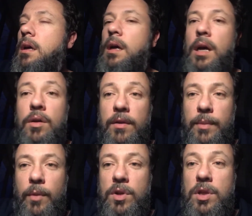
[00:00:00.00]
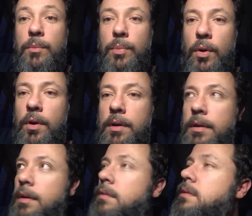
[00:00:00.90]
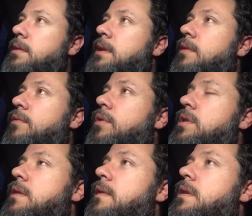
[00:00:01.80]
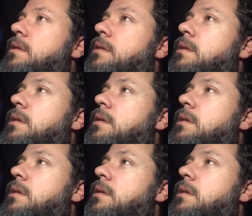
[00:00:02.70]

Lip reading: I could have been watching porn, you know, instead of watching this.